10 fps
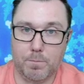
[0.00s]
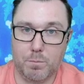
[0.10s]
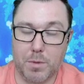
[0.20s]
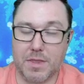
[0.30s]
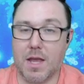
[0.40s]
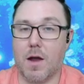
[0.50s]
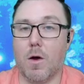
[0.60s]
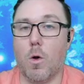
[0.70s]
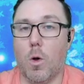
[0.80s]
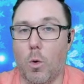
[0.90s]
but they
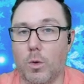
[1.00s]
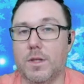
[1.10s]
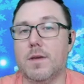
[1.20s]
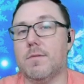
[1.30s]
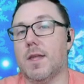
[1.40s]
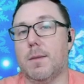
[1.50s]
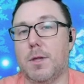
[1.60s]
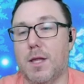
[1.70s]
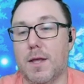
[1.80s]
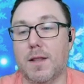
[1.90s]
are only
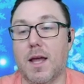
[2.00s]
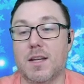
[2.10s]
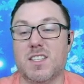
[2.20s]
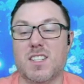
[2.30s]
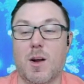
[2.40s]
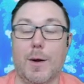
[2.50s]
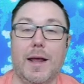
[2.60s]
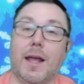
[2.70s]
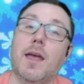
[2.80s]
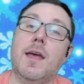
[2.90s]
available online
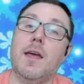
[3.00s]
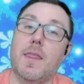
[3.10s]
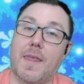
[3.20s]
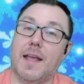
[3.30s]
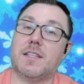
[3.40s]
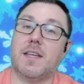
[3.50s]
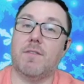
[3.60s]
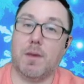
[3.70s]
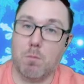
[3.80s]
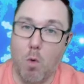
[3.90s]
starting
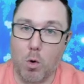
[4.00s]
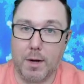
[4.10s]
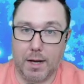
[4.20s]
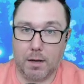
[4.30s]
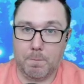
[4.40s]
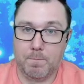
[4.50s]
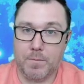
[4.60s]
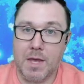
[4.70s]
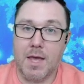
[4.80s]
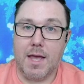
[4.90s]
Thanksgiving morning
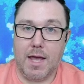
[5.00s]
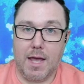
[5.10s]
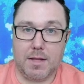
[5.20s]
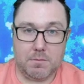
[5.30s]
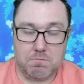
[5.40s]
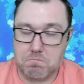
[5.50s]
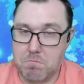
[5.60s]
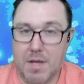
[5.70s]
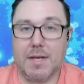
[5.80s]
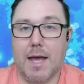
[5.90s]
at
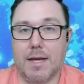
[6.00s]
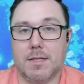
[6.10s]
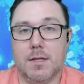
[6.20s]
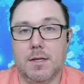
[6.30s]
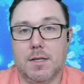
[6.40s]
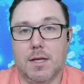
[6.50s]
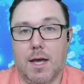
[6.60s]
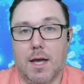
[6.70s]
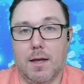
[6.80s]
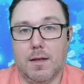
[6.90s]
midnight
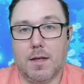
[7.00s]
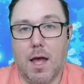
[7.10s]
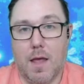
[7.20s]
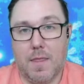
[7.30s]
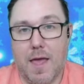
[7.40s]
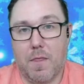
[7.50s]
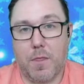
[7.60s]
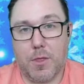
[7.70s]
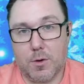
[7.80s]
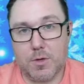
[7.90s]
on
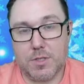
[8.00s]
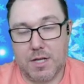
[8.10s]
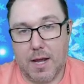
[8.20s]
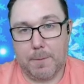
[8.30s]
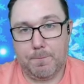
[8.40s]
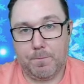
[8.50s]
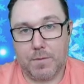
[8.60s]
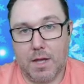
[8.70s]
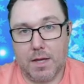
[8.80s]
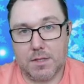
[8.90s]
that Thursday.
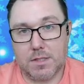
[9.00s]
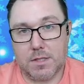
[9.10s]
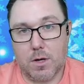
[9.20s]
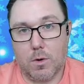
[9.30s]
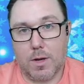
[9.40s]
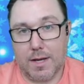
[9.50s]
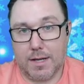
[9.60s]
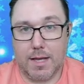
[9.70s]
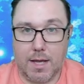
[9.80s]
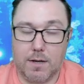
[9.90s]
And so, and
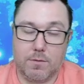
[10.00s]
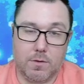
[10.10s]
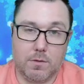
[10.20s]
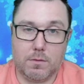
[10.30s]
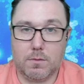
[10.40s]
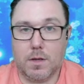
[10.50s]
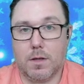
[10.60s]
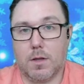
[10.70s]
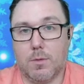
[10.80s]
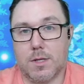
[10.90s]
again, if you're
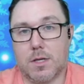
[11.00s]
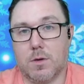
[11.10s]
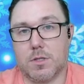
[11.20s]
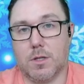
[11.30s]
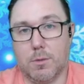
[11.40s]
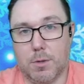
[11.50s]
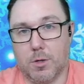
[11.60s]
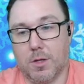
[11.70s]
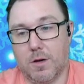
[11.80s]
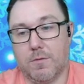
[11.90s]
on the West Coast, a little bit
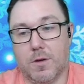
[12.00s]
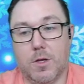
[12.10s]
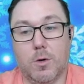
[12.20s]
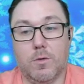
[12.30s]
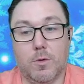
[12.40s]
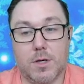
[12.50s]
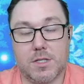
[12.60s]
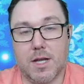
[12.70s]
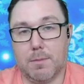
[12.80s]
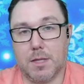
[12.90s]
earlier for you, if you want
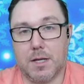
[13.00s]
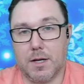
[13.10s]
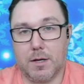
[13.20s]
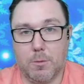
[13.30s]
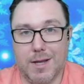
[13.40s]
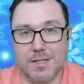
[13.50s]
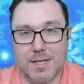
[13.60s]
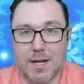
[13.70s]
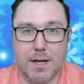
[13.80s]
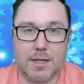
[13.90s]
to stay up late on a
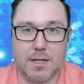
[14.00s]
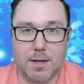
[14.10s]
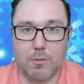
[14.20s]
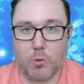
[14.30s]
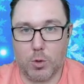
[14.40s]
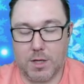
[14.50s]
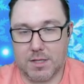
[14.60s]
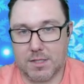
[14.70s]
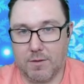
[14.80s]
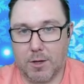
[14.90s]
Wednesday night, the day before
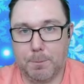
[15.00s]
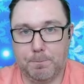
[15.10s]
Thanksgiving.